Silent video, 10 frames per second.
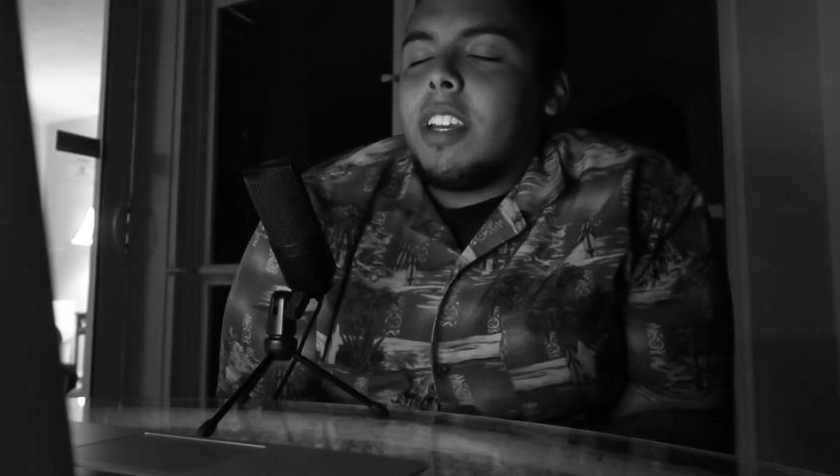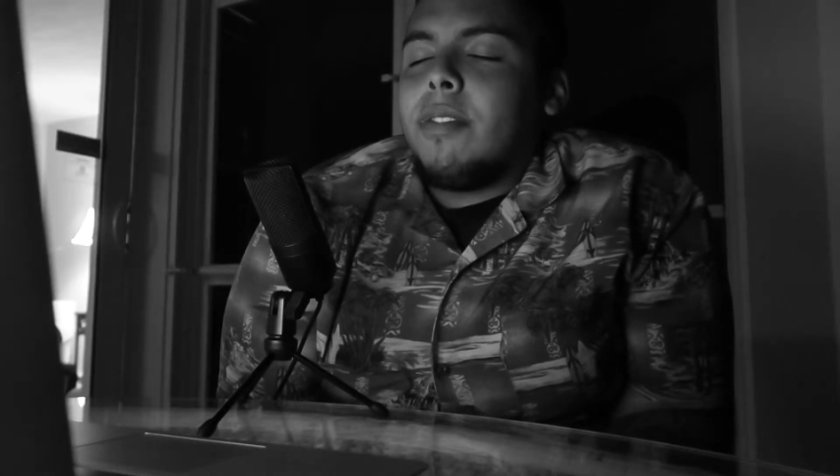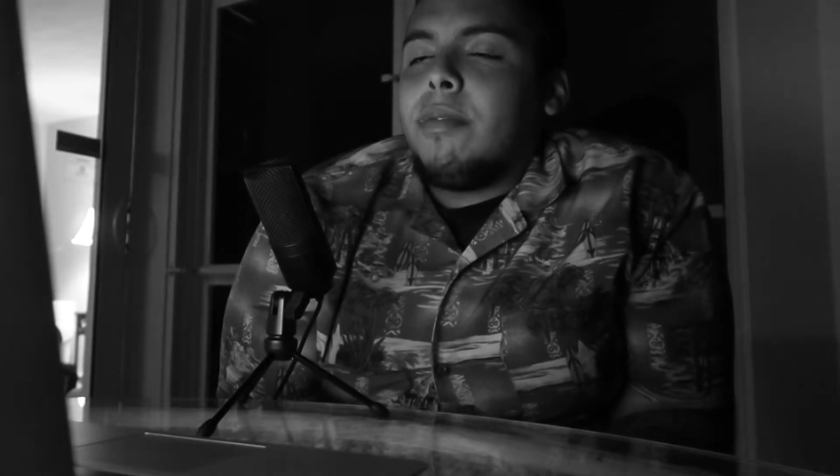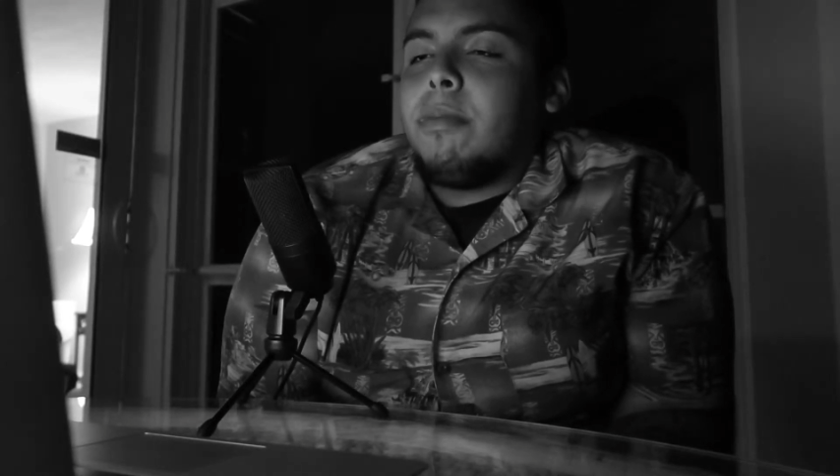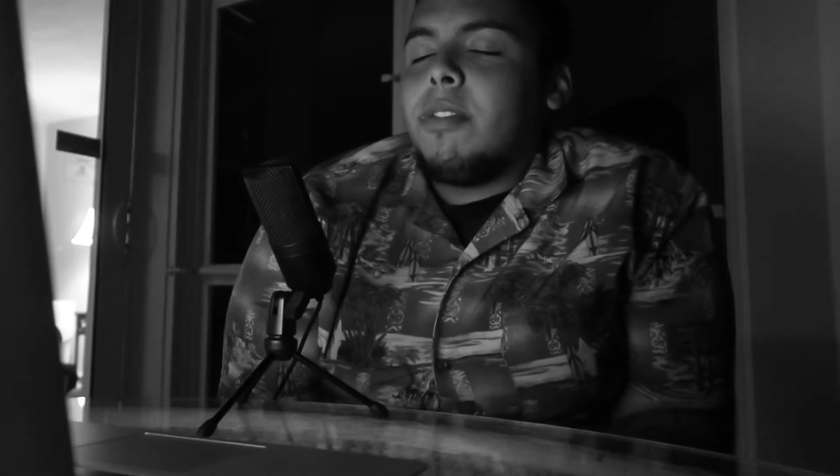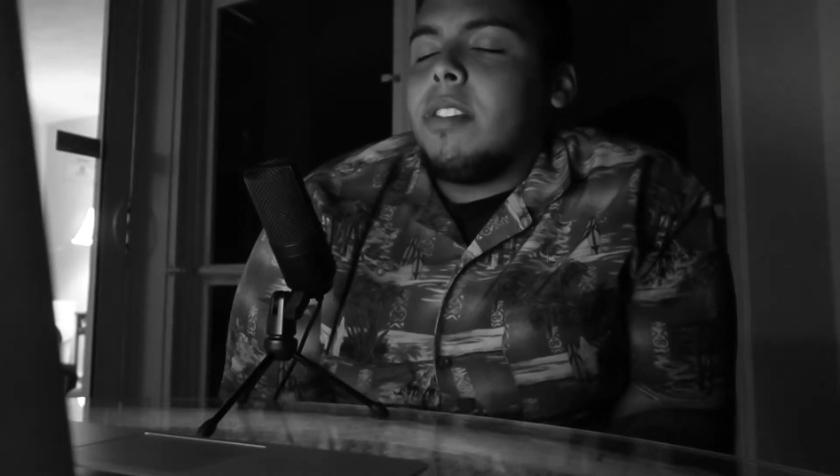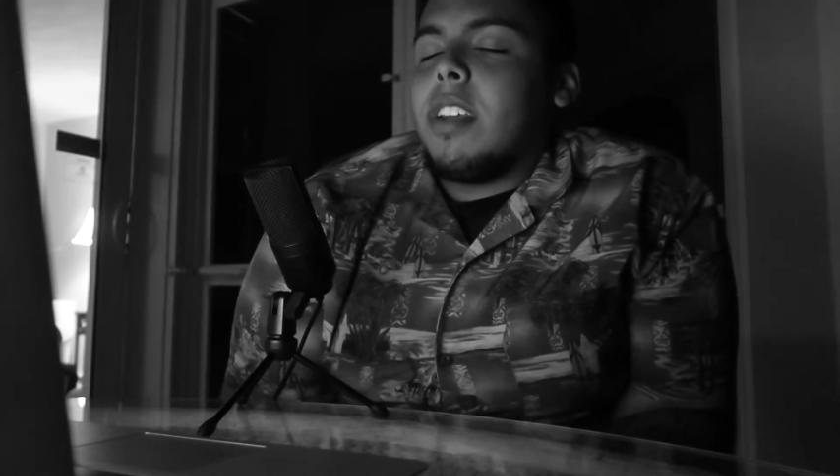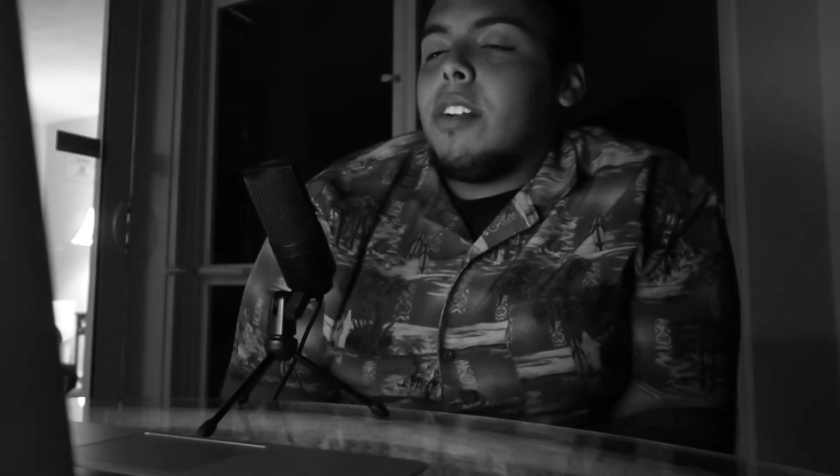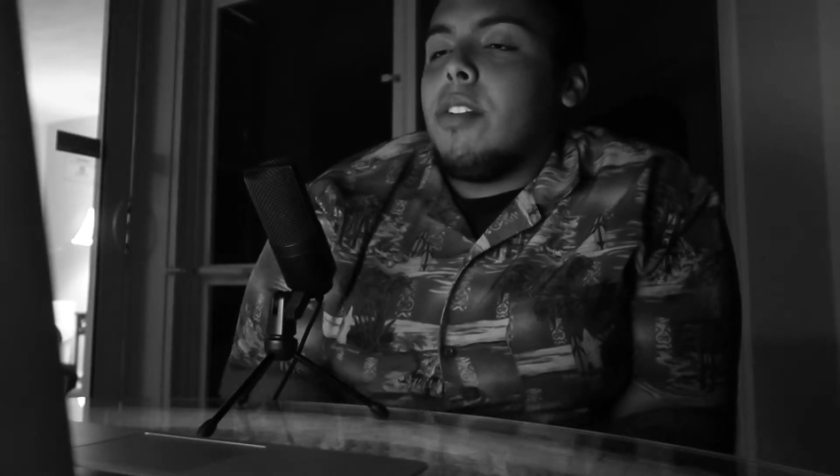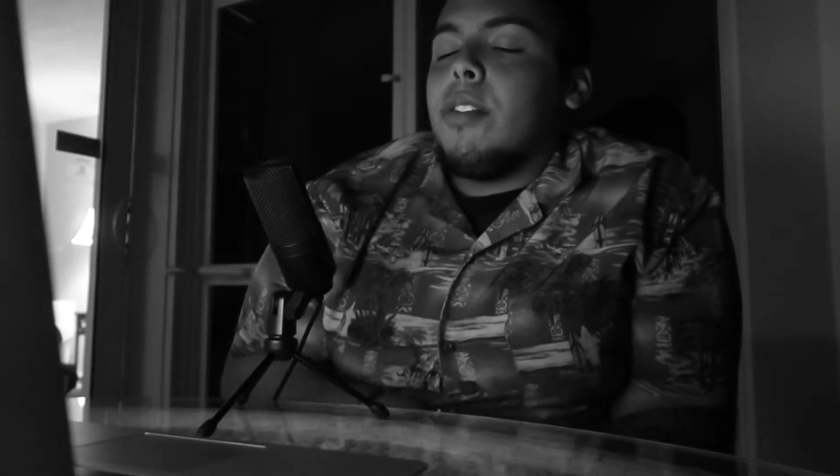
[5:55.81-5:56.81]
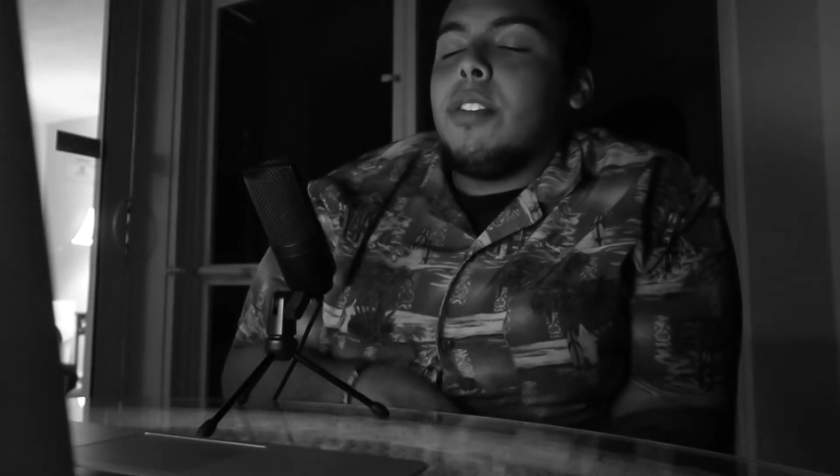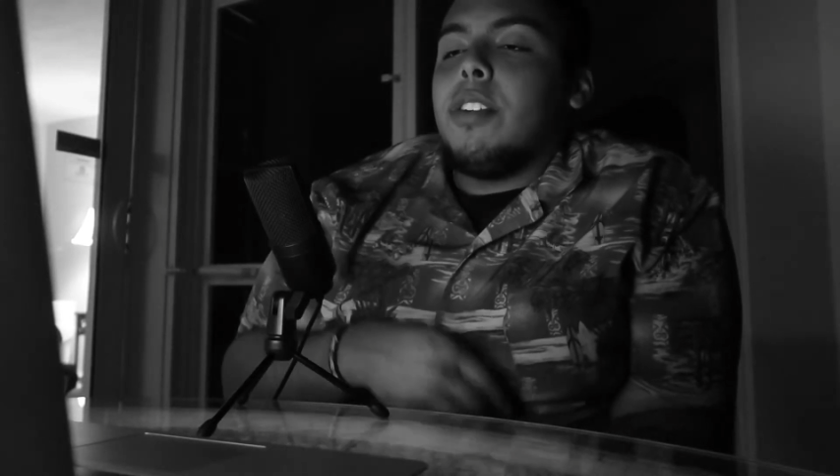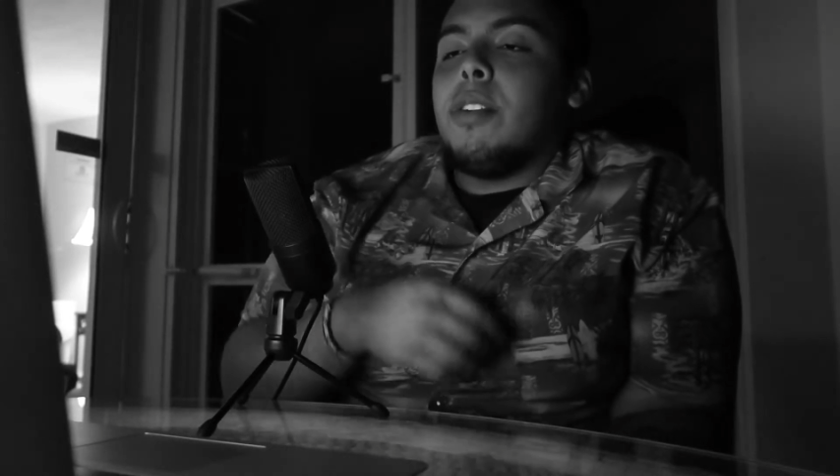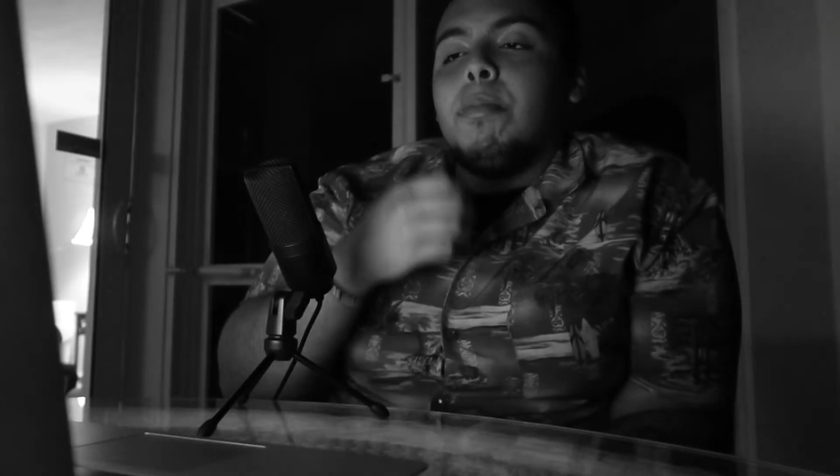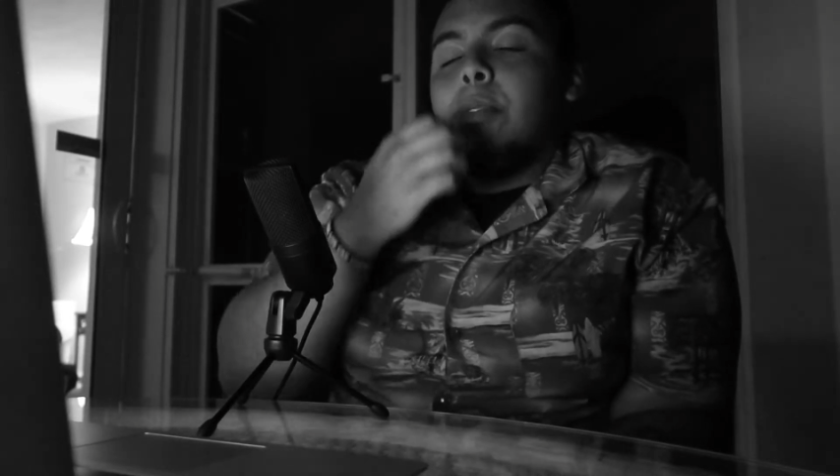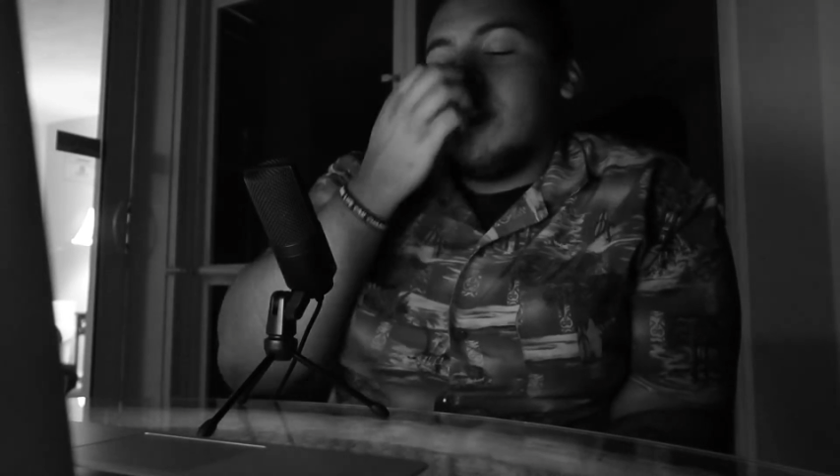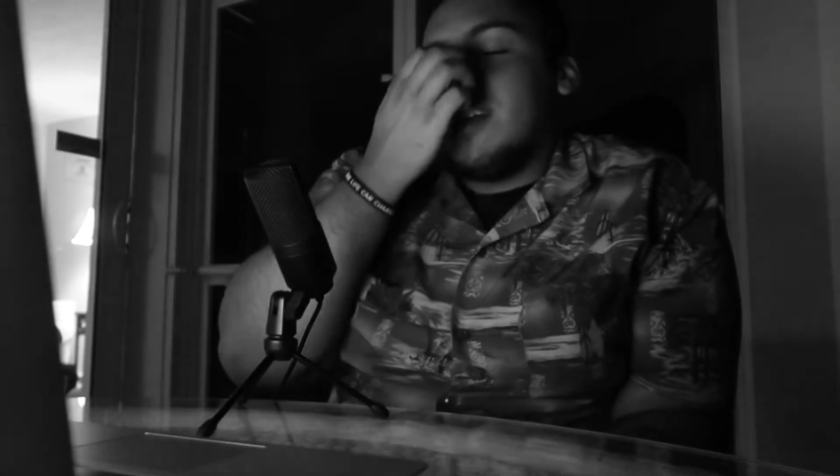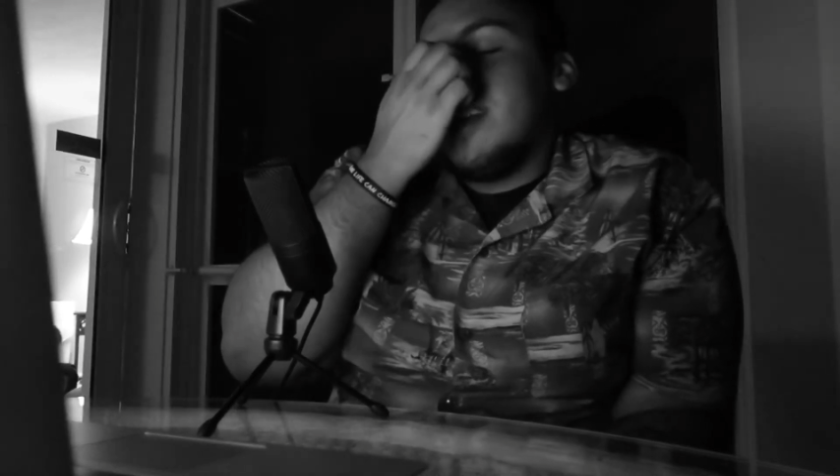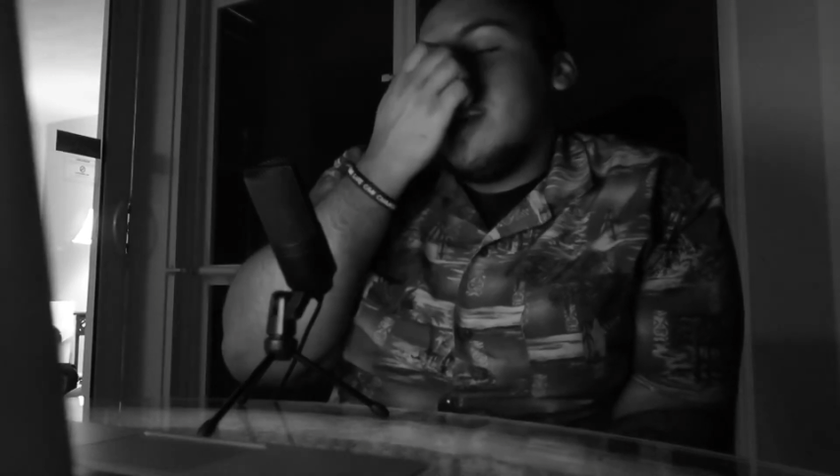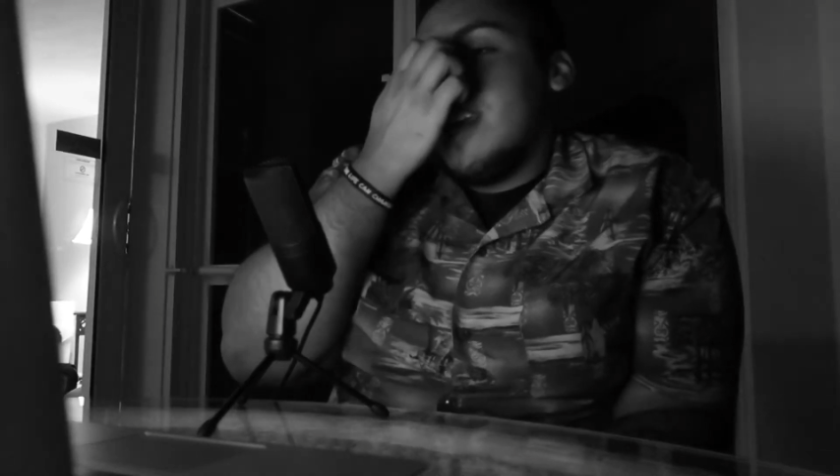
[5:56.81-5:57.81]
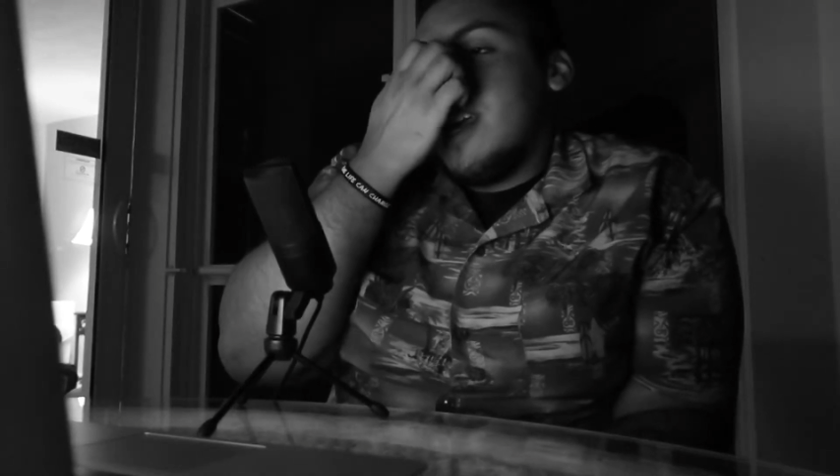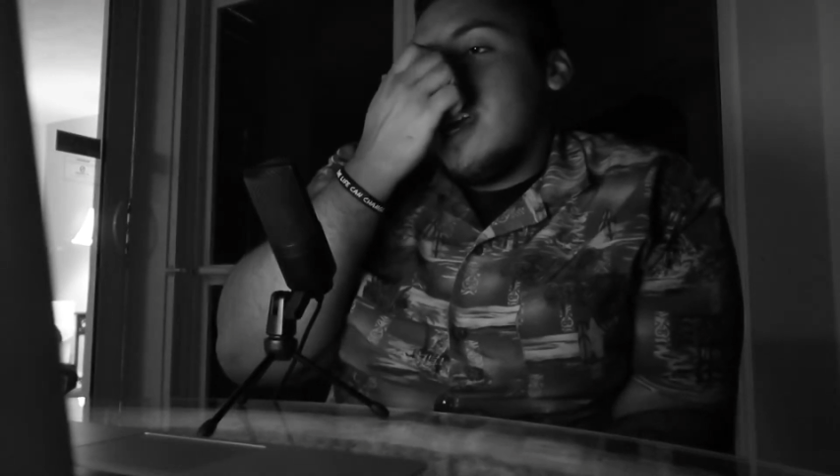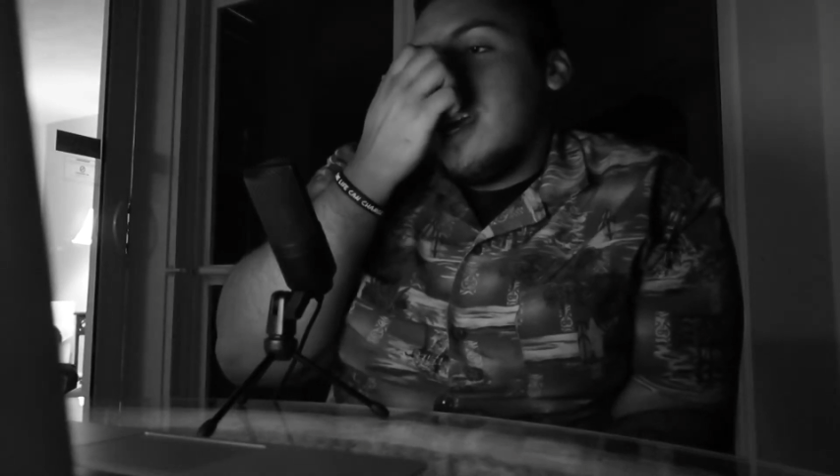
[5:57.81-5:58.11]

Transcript: like I've said earlier, but